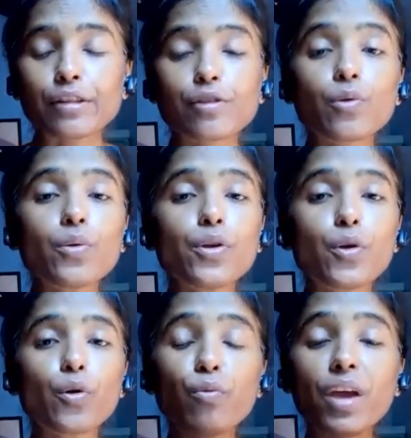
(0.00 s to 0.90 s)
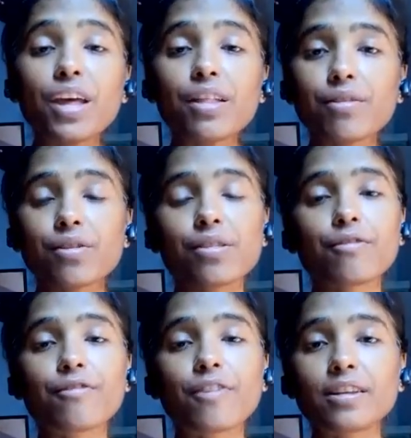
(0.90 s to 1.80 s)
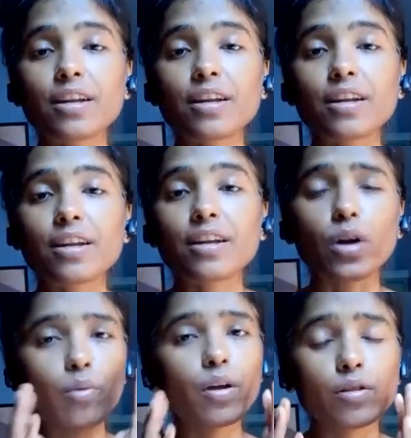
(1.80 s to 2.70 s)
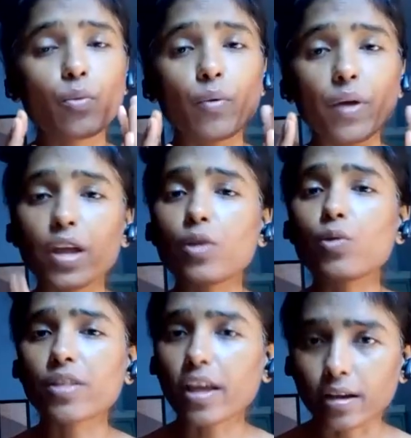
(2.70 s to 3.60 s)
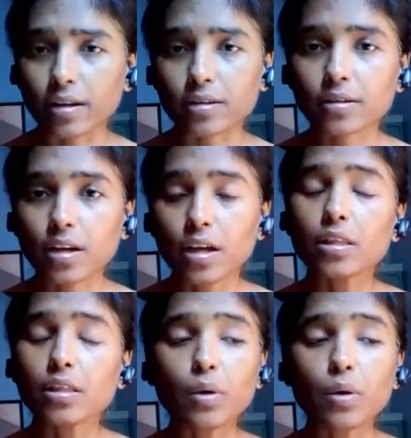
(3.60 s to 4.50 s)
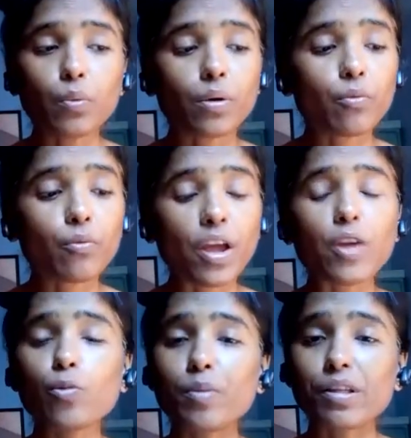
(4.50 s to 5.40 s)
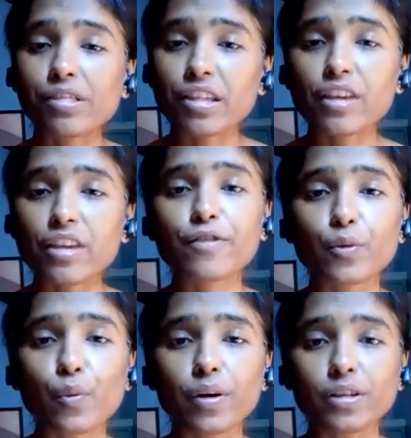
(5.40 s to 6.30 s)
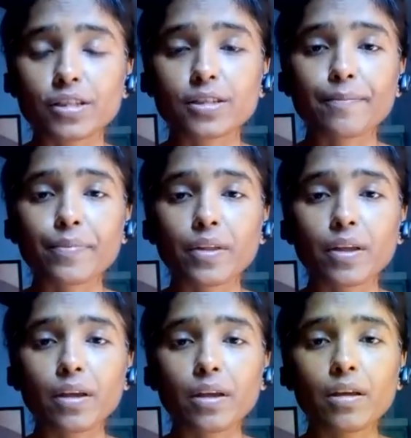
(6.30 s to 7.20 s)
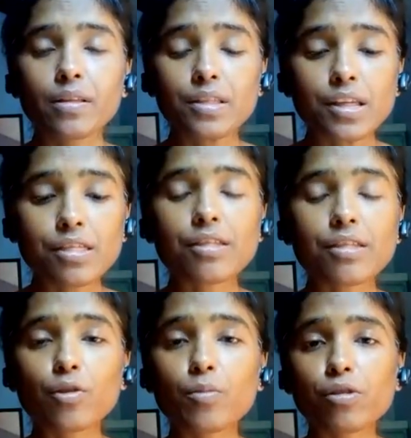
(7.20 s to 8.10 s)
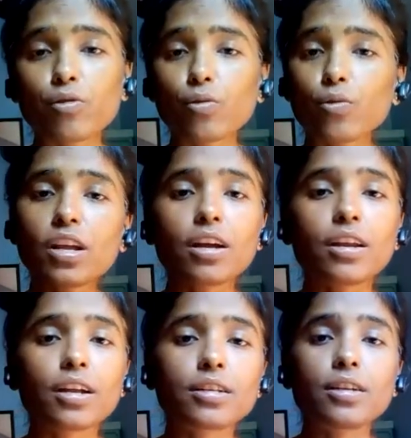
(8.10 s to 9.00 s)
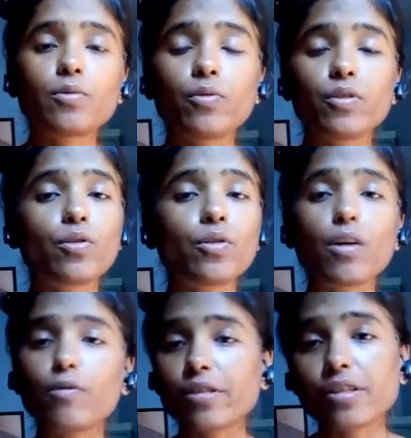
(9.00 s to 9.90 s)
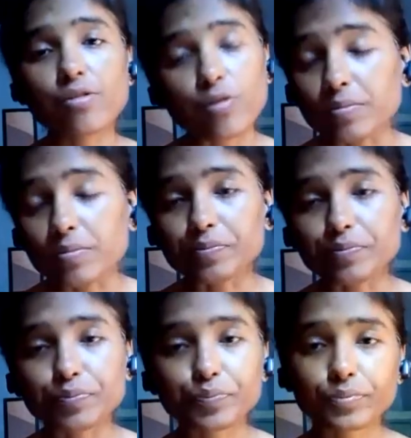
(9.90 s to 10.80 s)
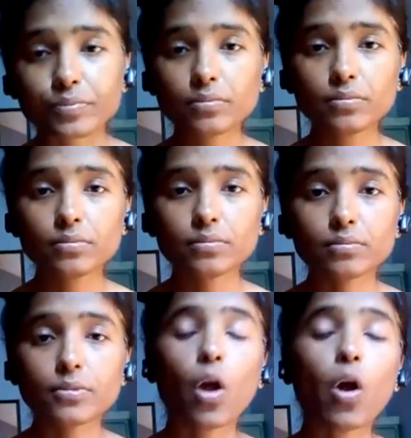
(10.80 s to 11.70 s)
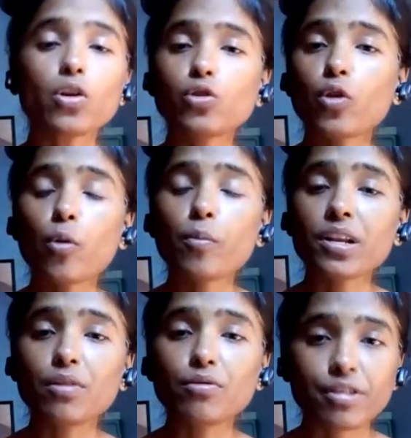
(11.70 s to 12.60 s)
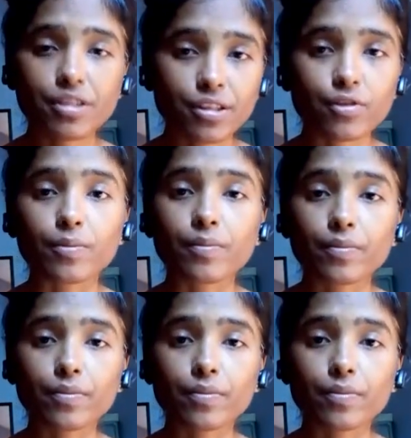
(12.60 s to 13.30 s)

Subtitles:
So your waste is affected, whatever the way you think, the way you perceive the world. This system is totally connected with your nervous system, autonomic nervous system.